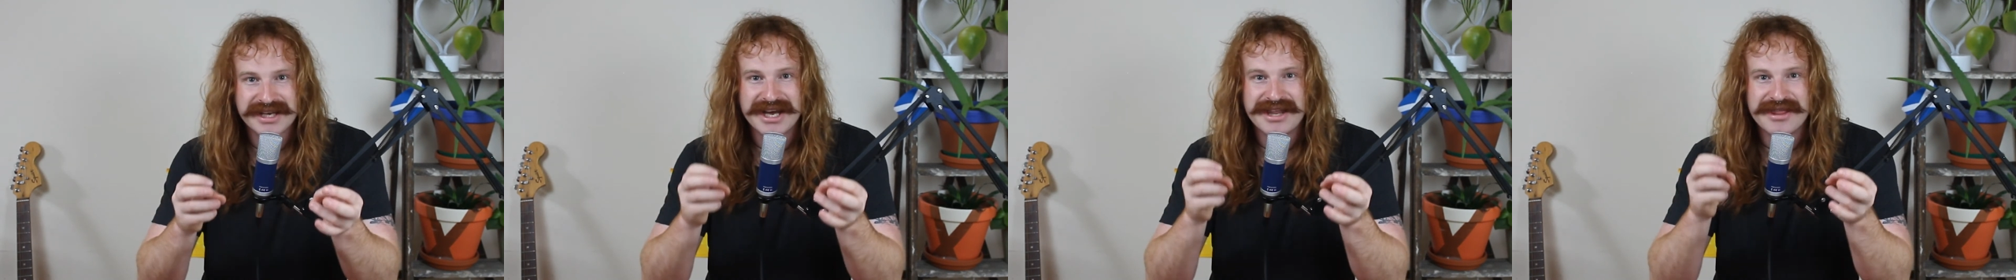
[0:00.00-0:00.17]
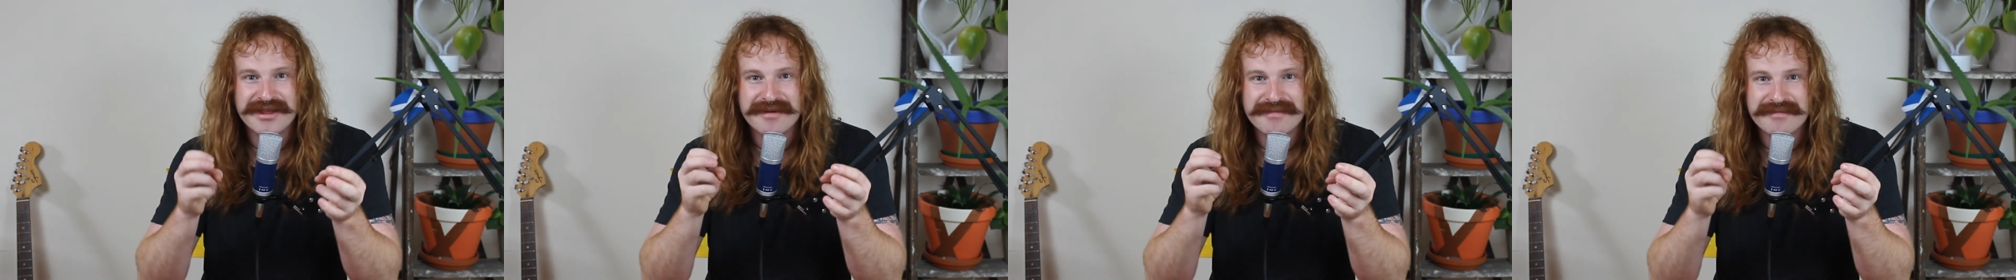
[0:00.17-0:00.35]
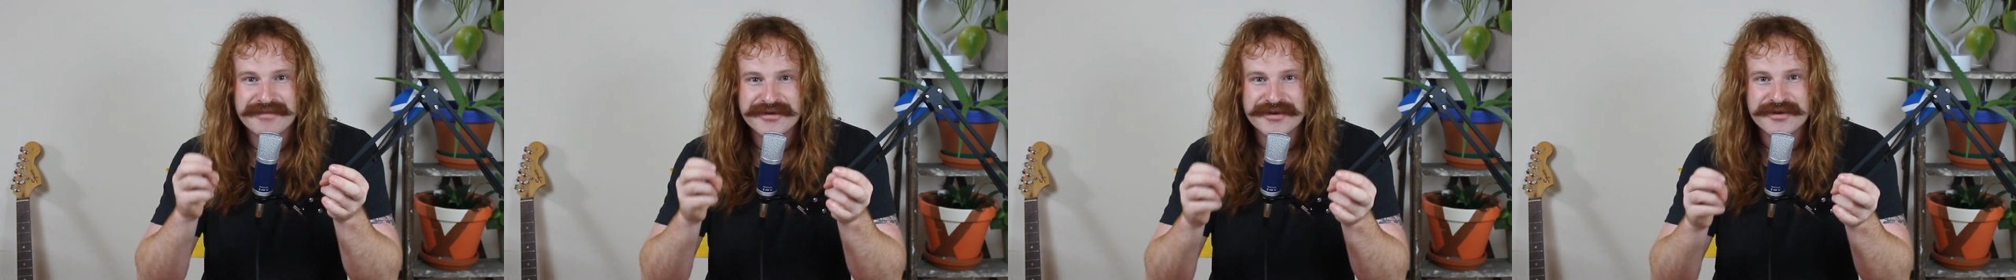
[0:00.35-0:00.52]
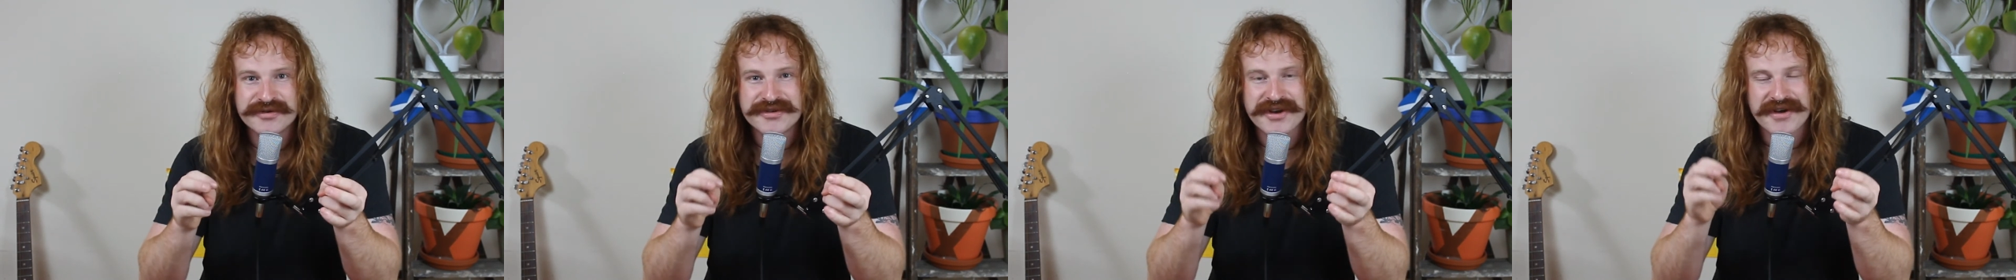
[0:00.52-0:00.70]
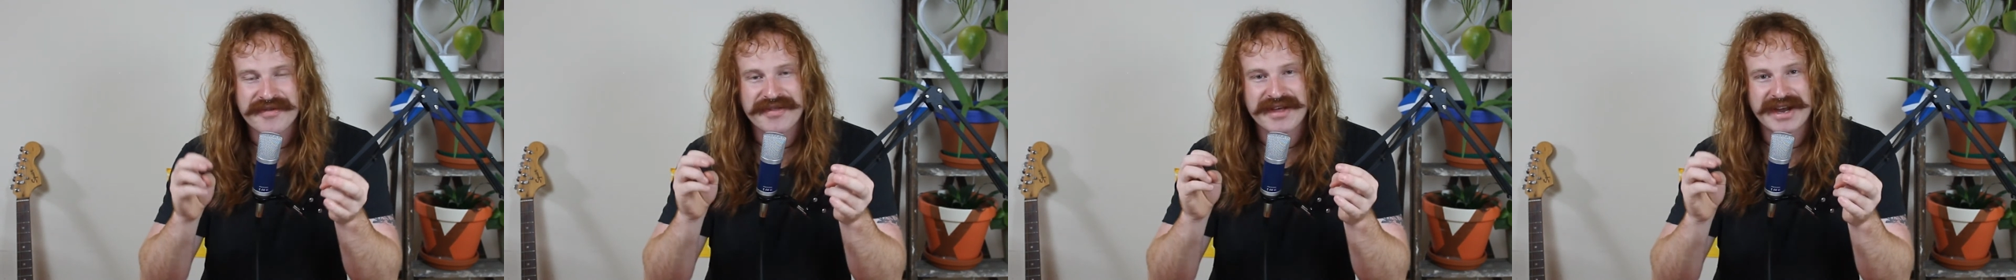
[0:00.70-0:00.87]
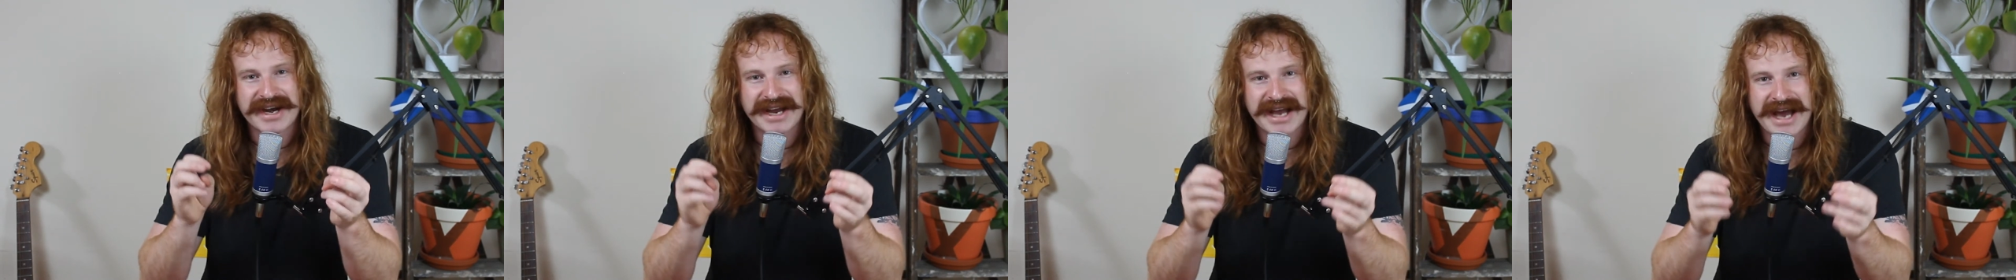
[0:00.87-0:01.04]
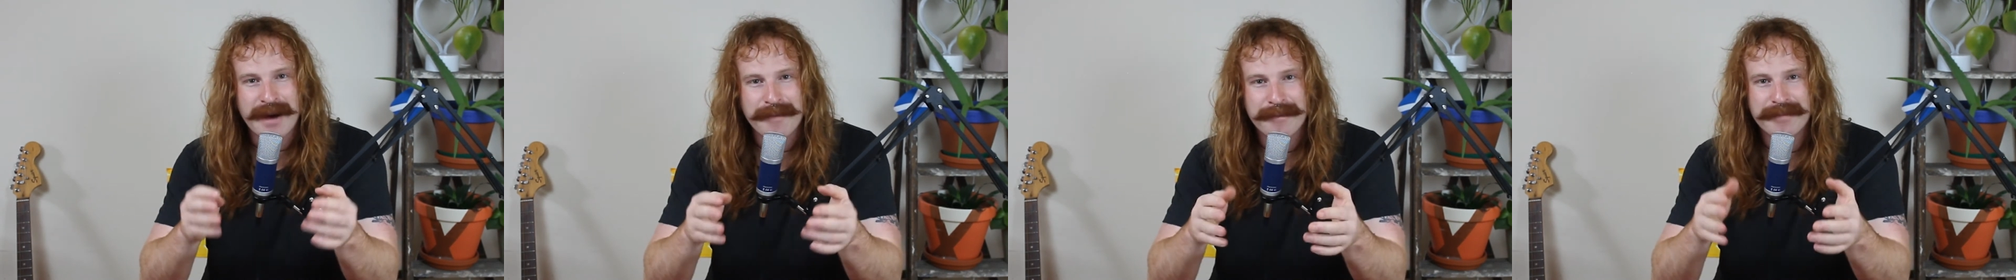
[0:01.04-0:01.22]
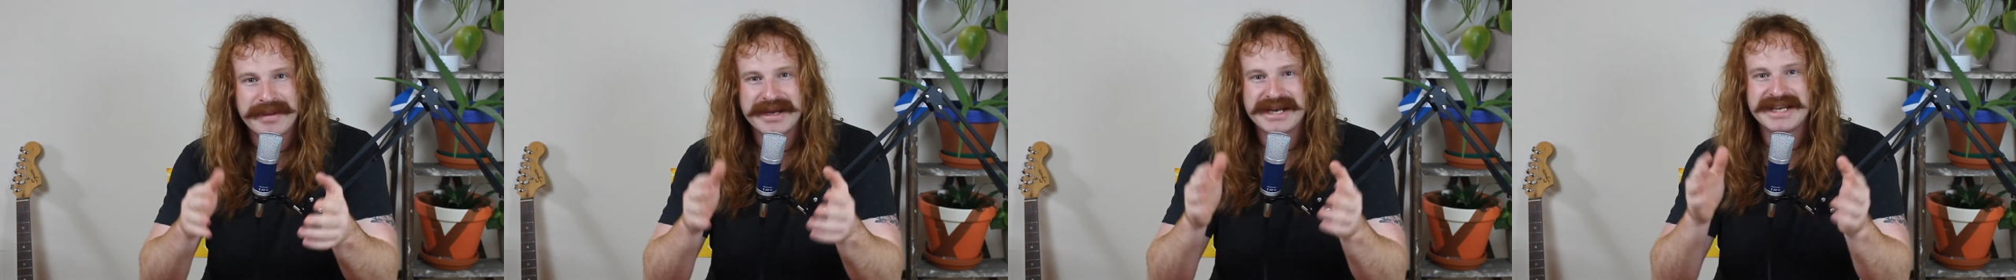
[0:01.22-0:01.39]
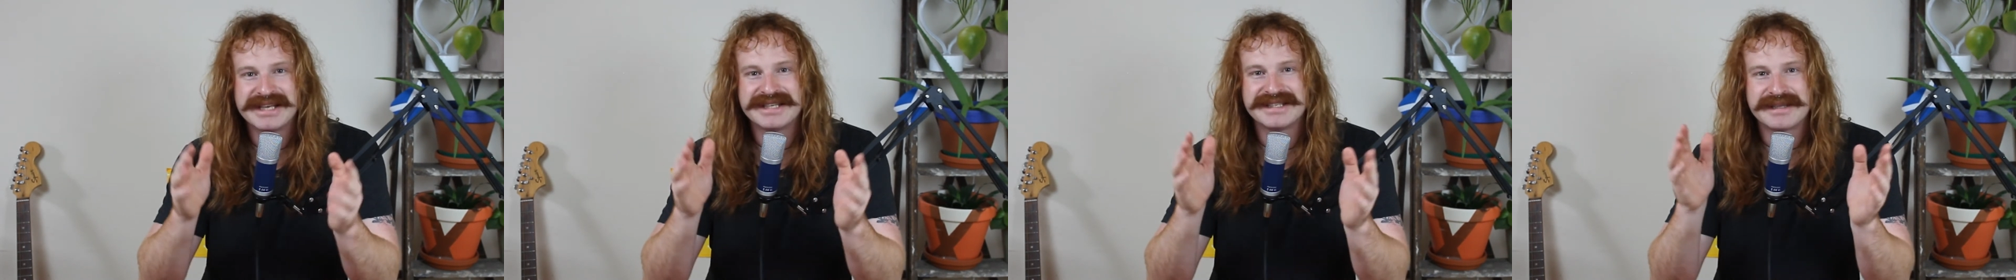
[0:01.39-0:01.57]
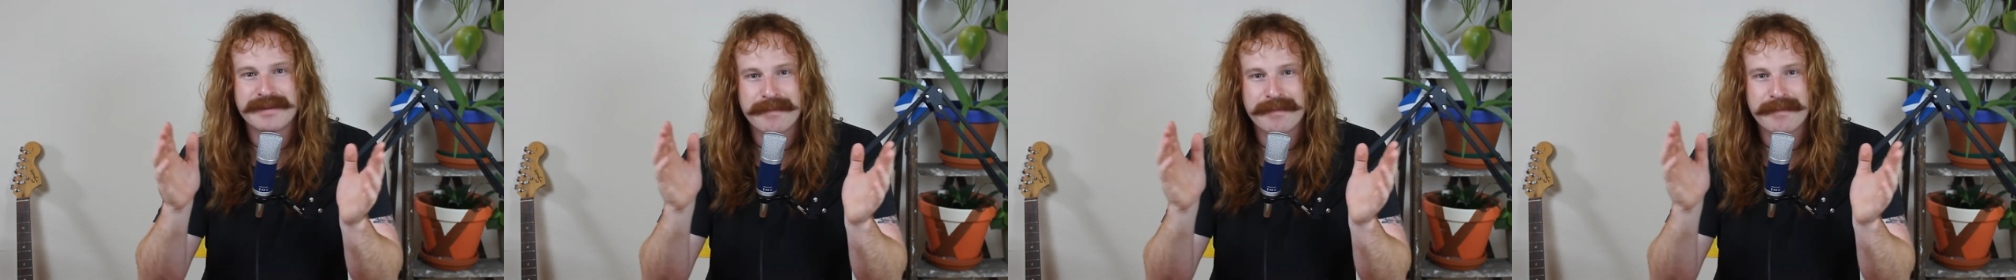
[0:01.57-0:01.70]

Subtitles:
in the music that accompanies the